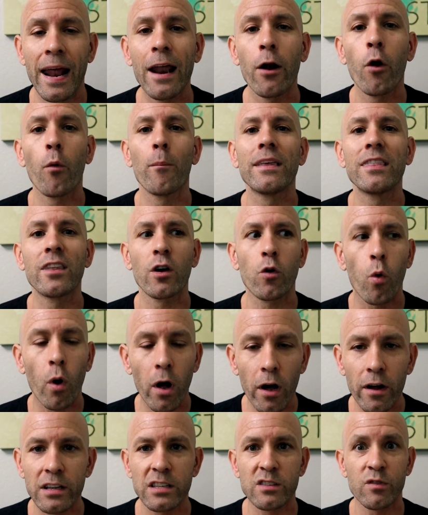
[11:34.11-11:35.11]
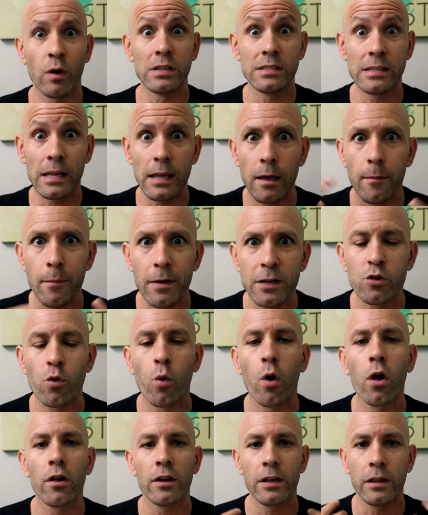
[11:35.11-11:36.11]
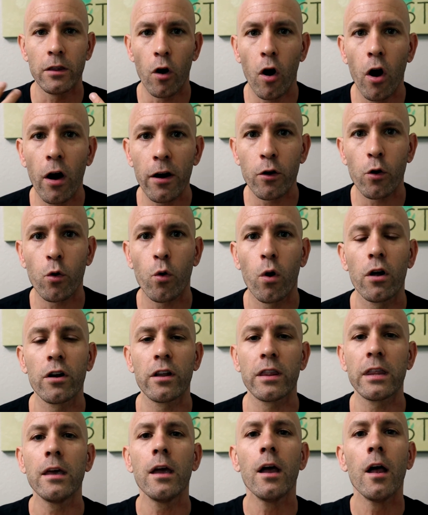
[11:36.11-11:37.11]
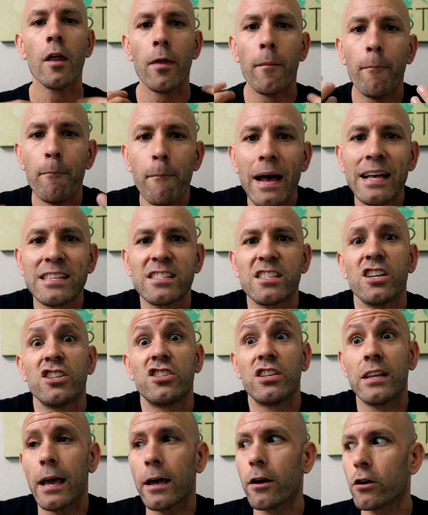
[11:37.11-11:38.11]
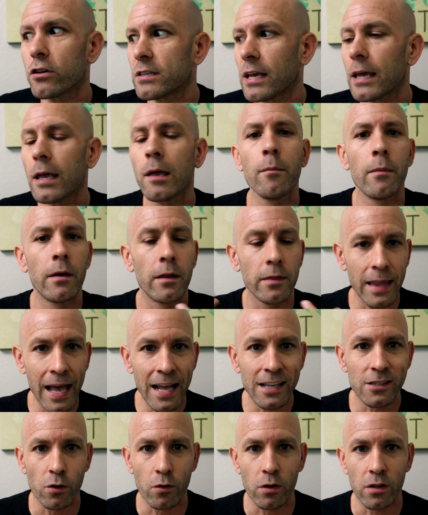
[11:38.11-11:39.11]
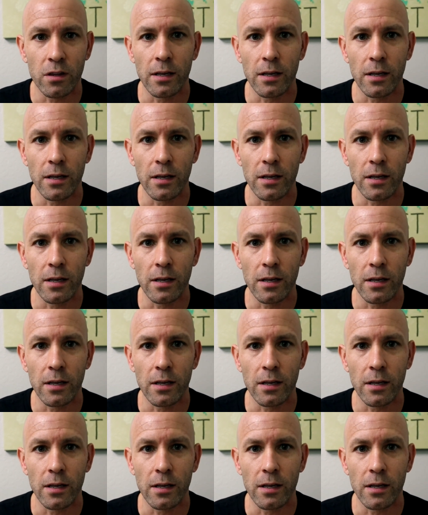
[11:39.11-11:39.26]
I don't mean the quality as far as the image quality and the audio quality, the message, the entertainment, that sort of